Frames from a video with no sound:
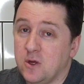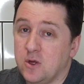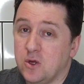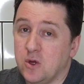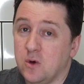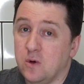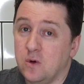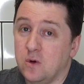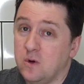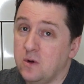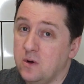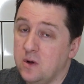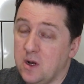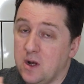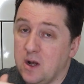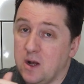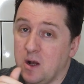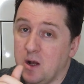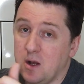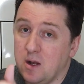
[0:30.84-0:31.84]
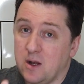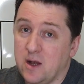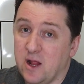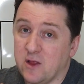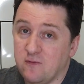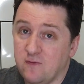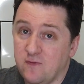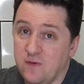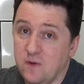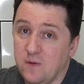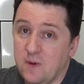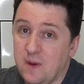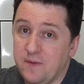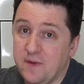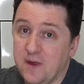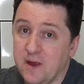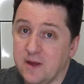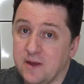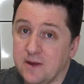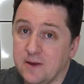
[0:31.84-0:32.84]
So let's review the
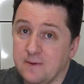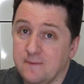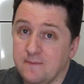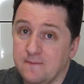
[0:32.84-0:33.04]
website.